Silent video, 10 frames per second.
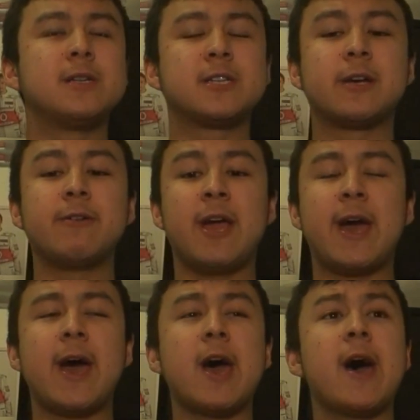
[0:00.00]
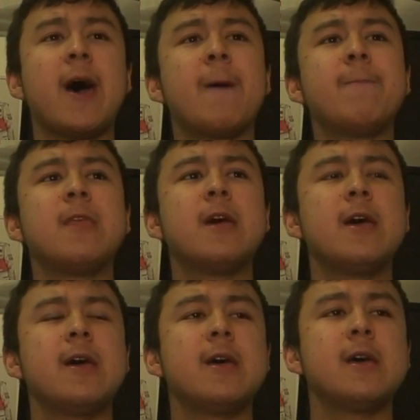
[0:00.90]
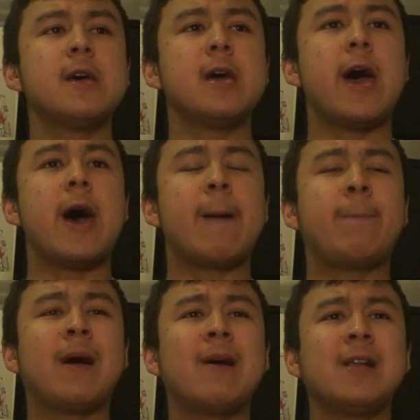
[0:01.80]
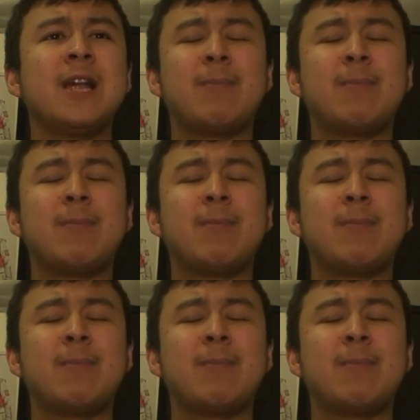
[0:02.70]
So yeah, apparently